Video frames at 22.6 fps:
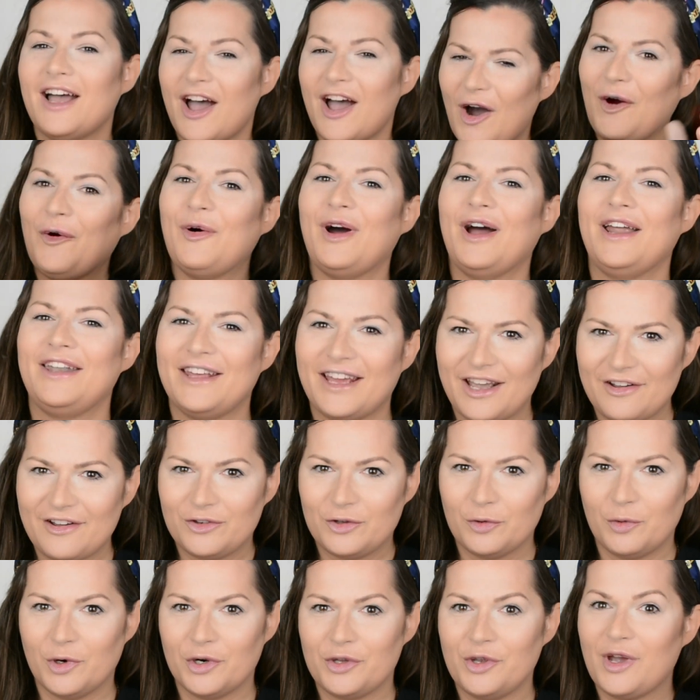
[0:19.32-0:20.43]
Oh, and I have to
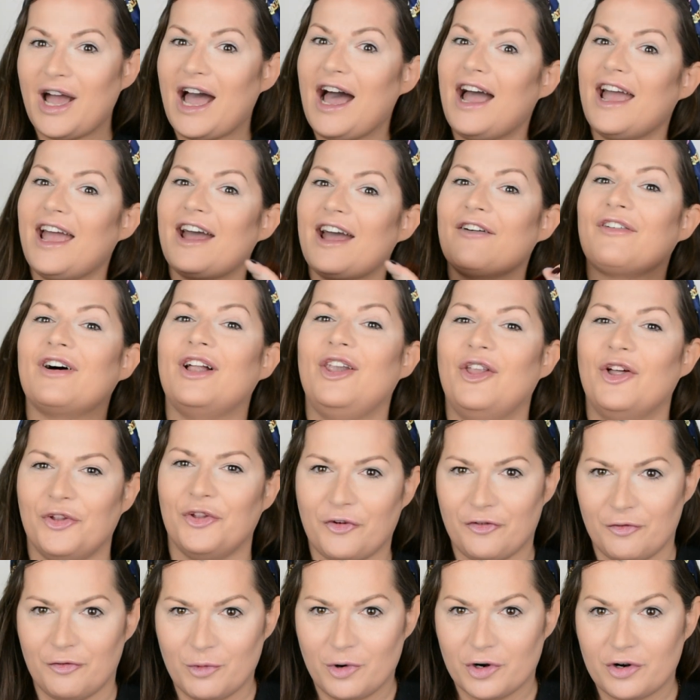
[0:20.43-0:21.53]
warn you, I have a lot
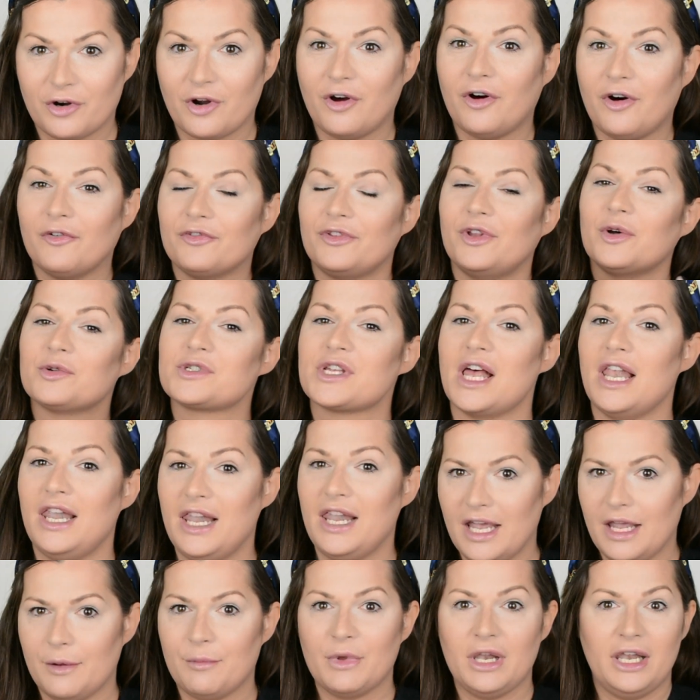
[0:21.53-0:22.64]
of more of those
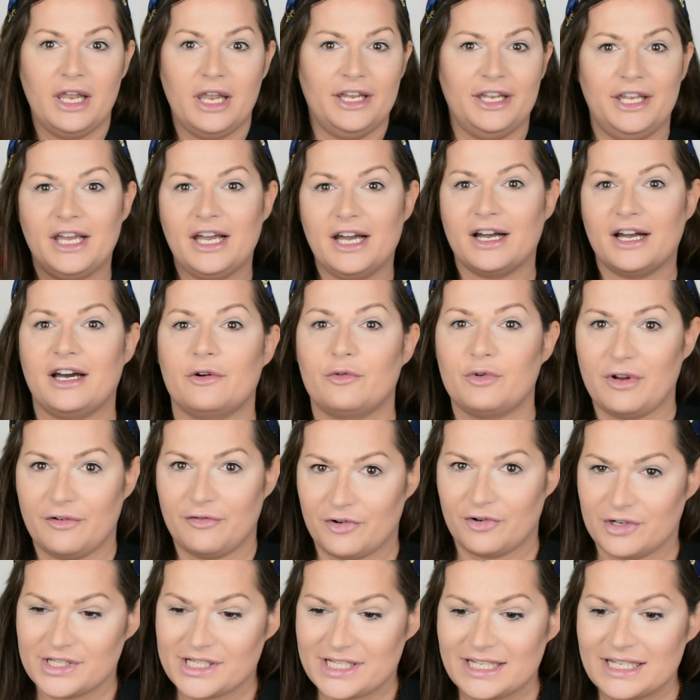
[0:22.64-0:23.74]
lame Lady Gaga
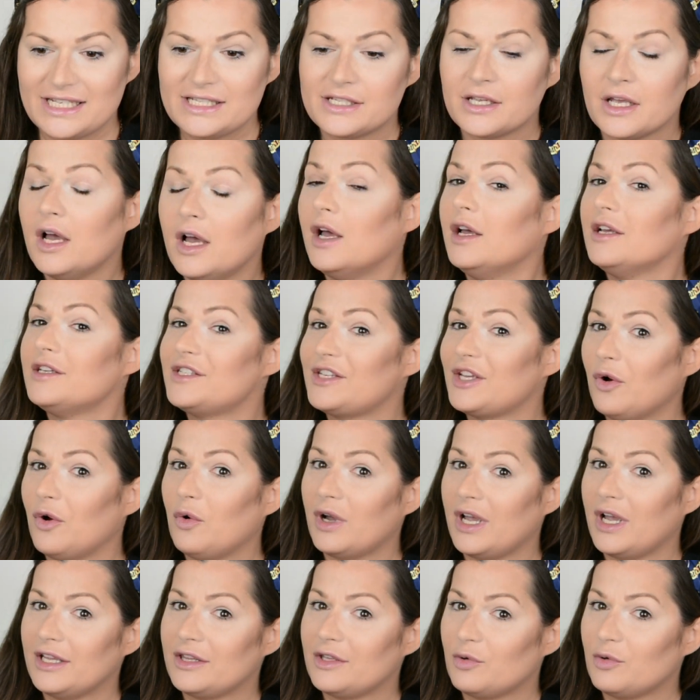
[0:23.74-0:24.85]
references, so
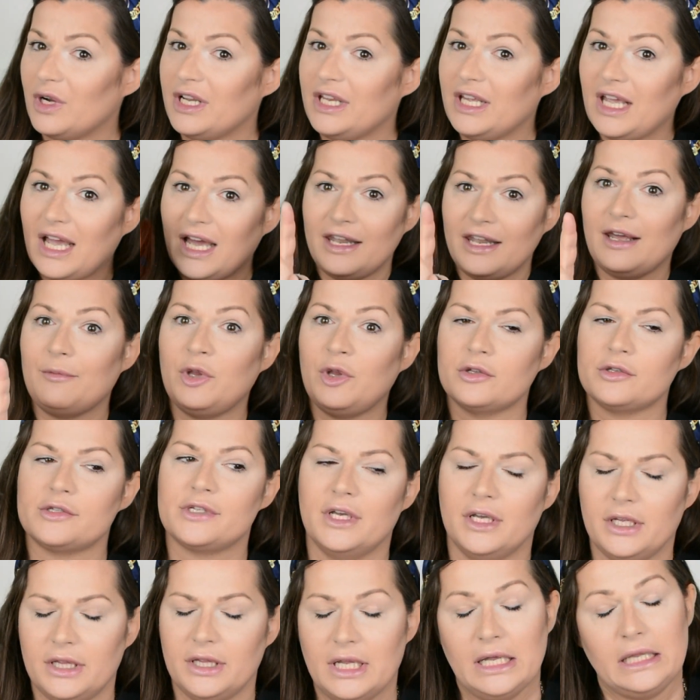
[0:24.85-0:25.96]
get ready, and I'm not
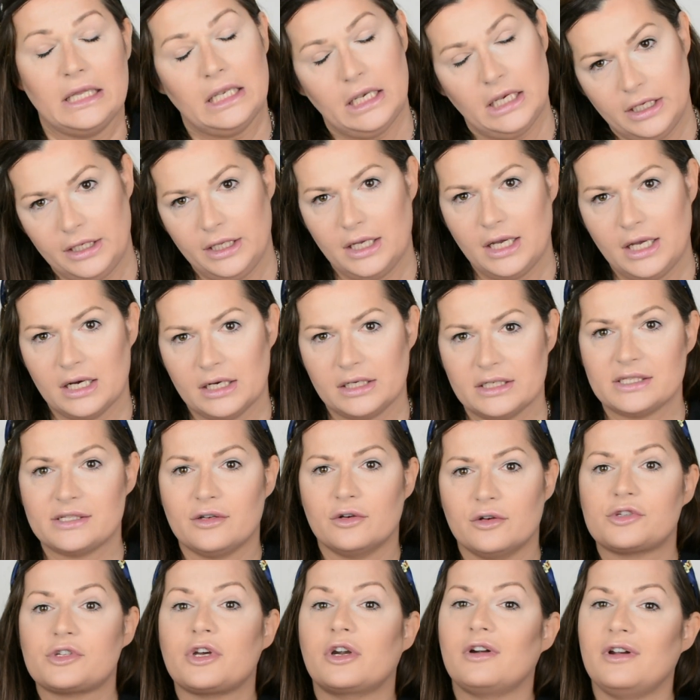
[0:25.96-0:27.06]
saying that Lady Gaga
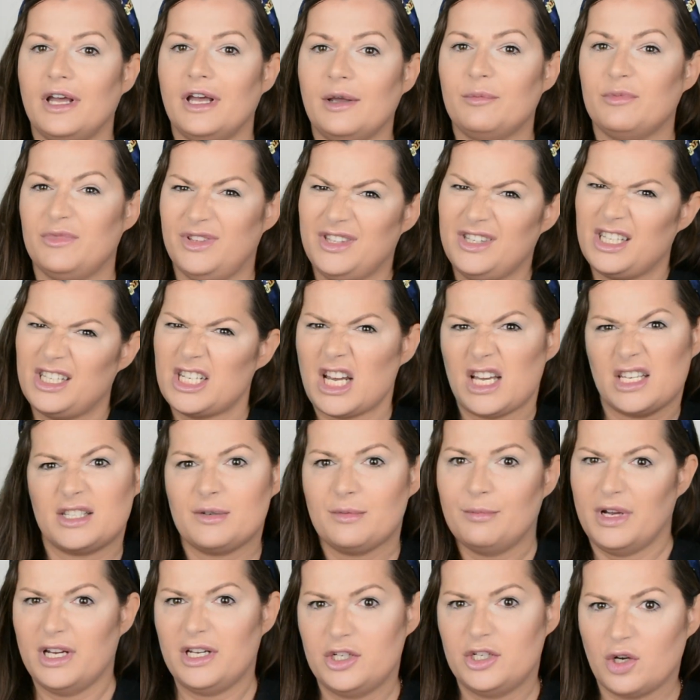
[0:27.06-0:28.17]
songs are lame, just
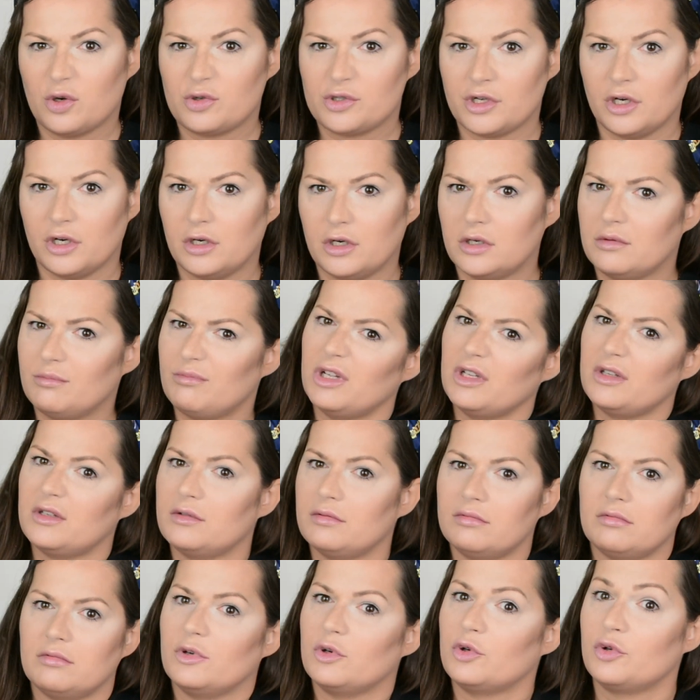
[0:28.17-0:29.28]
my jokes are, but
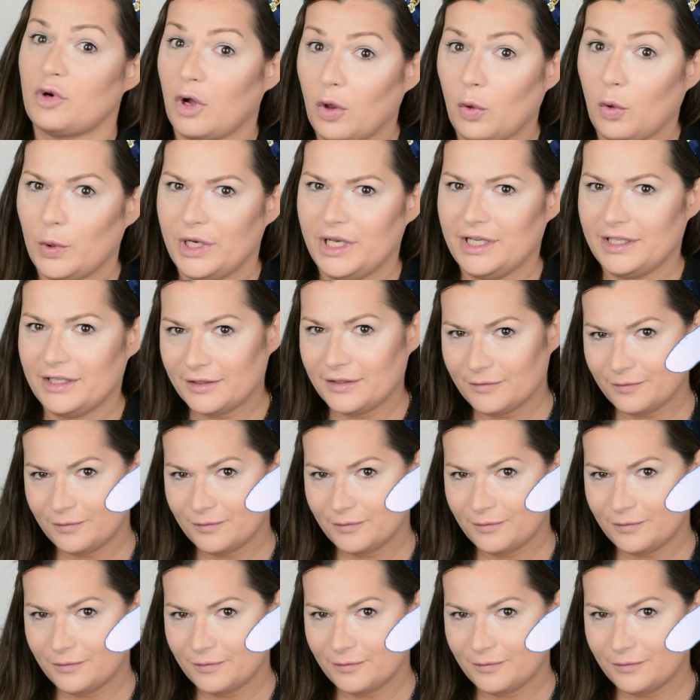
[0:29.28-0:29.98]
roll with it.